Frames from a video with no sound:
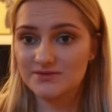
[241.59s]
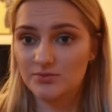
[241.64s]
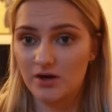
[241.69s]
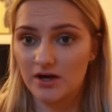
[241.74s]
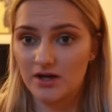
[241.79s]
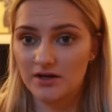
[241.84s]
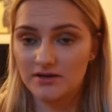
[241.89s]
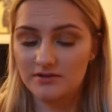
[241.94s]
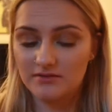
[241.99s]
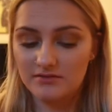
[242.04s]

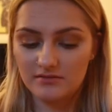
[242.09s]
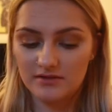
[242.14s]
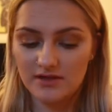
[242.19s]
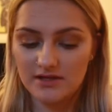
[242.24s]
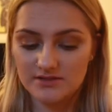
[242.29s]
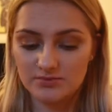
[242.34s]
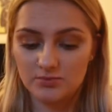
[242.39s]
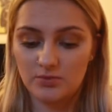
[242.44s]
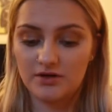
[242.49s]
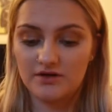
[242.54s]
one
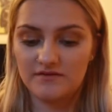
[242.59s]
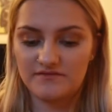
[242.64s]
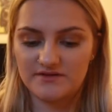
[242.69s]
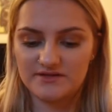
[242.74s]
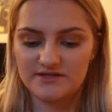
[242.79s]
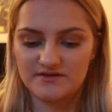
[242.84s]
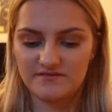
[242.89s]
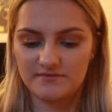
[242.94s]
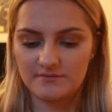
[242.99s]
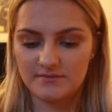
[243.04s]
is one of the
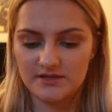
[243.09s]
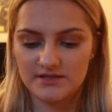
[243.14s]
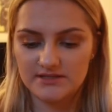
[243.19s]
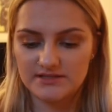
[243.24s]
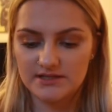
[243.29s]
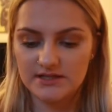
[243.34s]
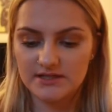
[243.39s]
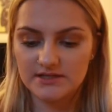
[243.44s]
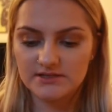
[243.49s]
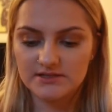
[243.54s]
different
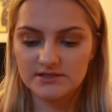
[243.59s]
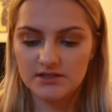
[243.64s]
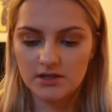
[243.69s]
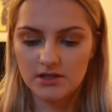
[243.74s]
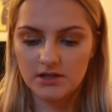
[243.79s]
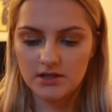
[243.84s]
pieces.